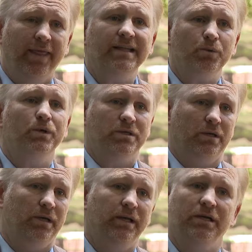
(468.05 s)
that's what's
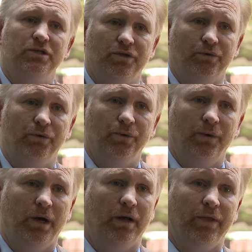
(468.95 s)
going to get us
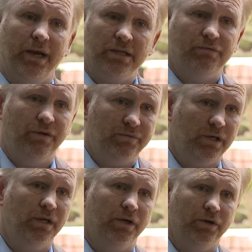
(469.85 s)
through the next
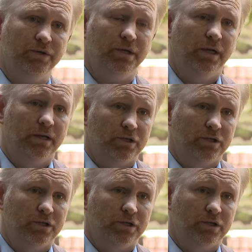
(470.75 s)
50 years.